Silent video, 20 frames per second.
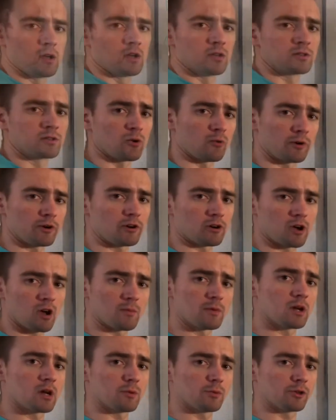So when you're
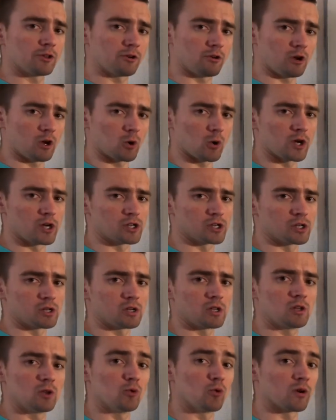coming up with your equation,
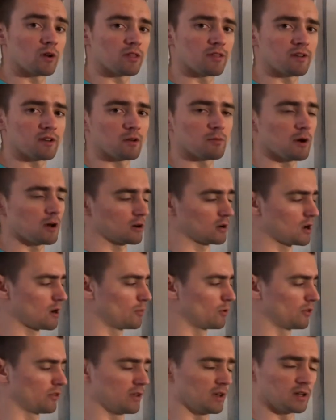you want to think about a
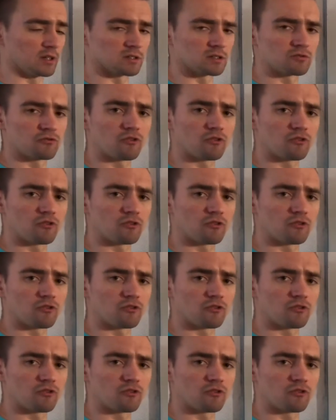couple things.